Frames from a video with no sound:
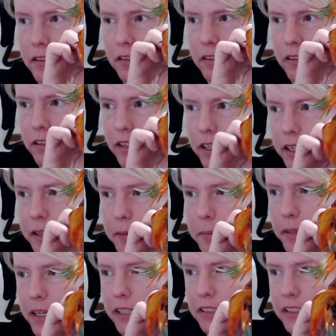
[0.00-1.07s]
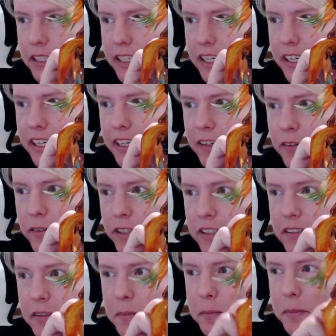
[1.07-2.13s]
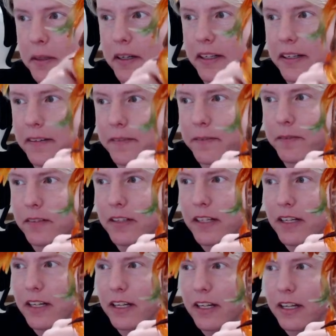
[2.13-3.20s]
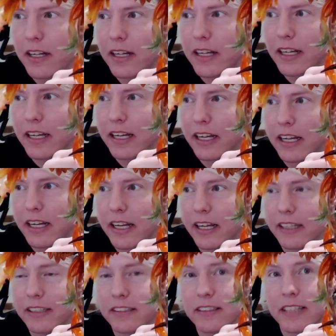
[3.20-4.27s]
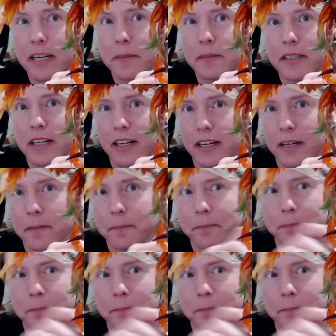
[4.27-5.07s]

like plasticing and resin, but at the same time